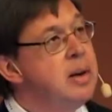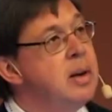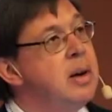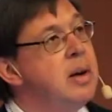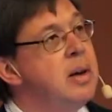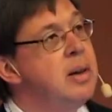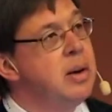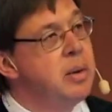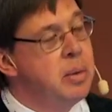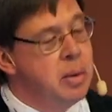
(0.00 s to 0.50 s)

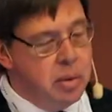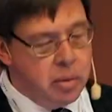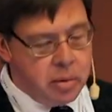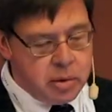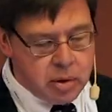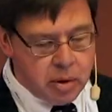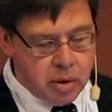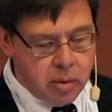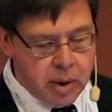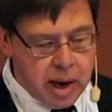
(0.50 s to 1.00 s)
although we'll
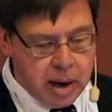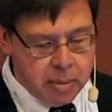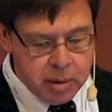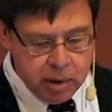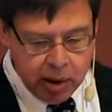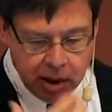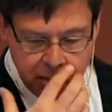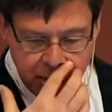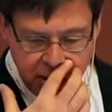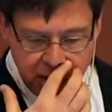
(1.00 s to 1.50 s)
sort of
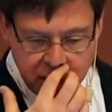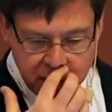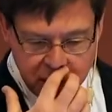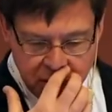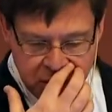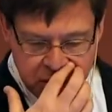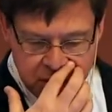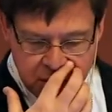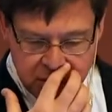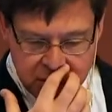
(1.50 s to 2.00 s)
rapidly blow
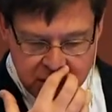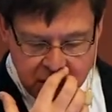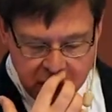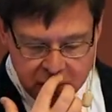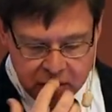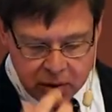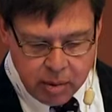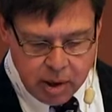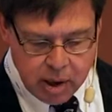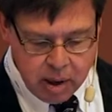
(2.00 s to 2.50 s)
through some
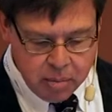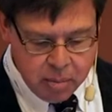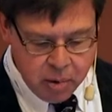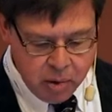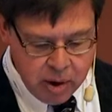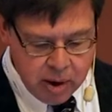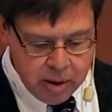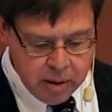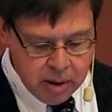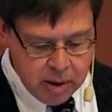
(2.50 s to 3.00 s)
stuff to make a
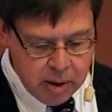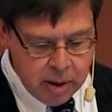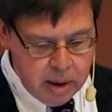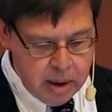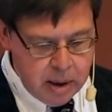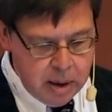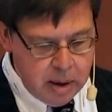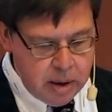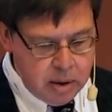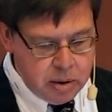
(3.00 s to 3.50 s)
point.
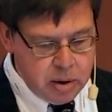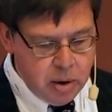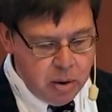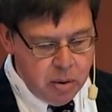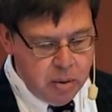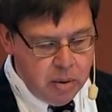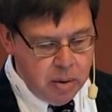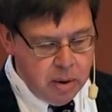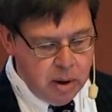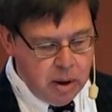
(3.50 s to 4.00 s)

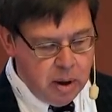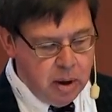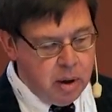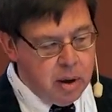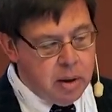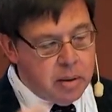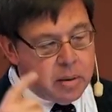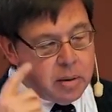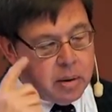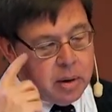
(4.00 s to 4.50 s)

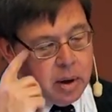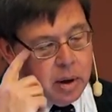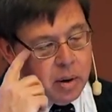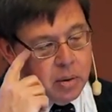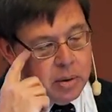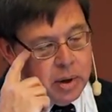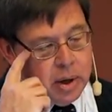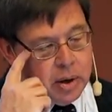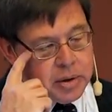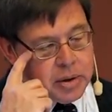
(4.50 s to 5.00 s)
So,
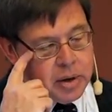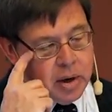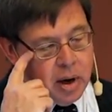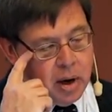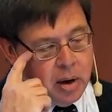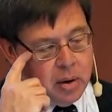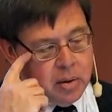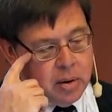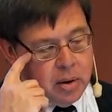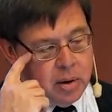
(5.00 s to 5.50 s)
years
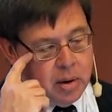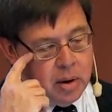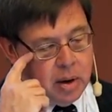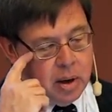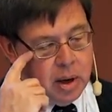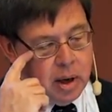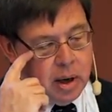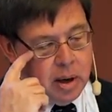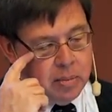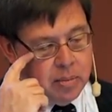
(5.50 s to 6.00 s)
ago,
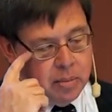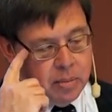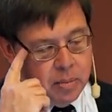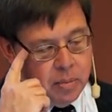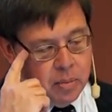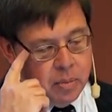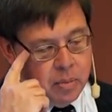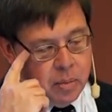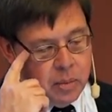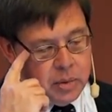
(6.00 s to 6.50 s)

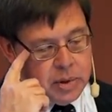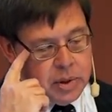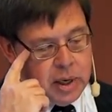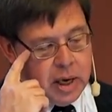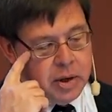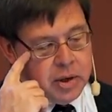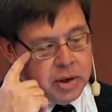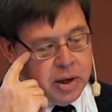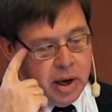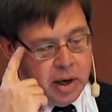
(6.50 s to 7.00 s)

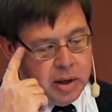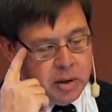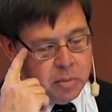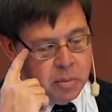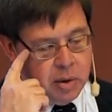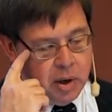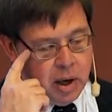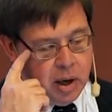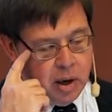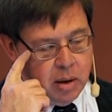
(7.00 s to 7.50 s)
stage gates
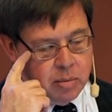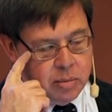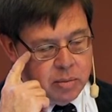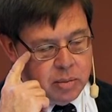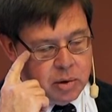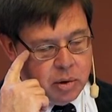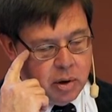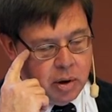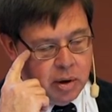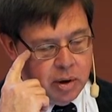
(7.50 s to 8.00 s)
became
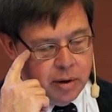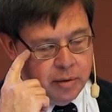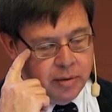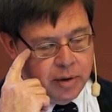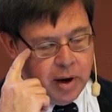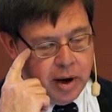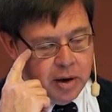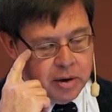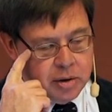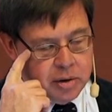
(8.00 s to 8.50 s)
sort of the
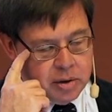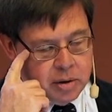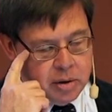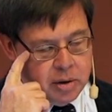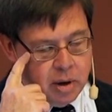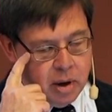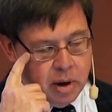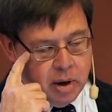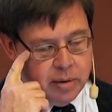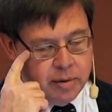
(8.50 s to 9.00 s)
fetish
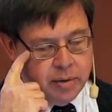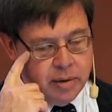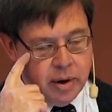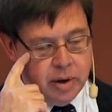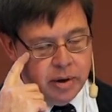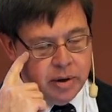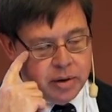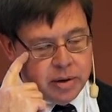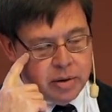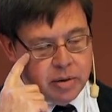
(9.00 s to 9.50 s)
of
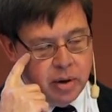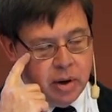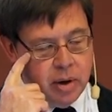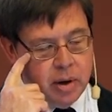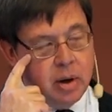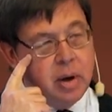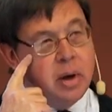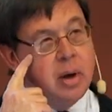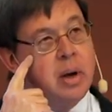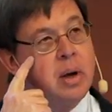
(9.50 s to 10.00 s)

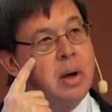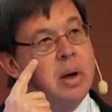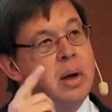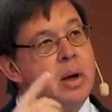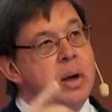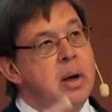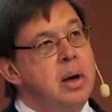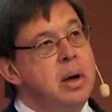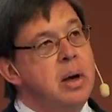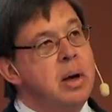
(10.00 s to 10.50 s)
industry,
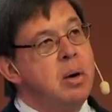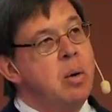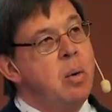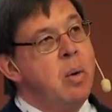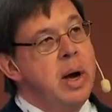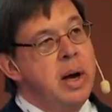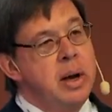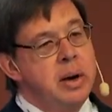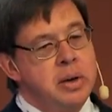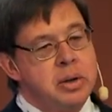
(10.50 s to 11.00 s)
in a
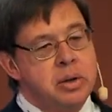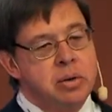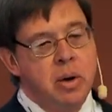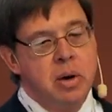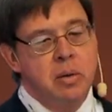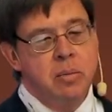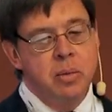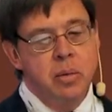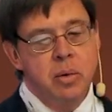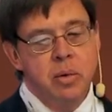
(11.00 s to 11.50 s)
way to
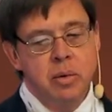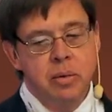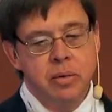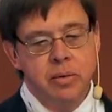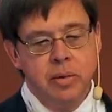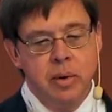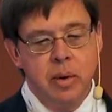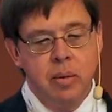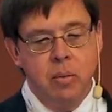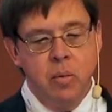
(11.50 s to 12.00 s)
sort of
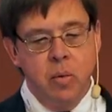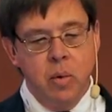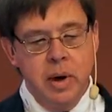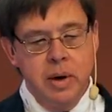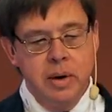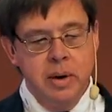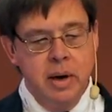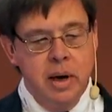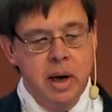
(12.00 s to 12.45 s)
move from one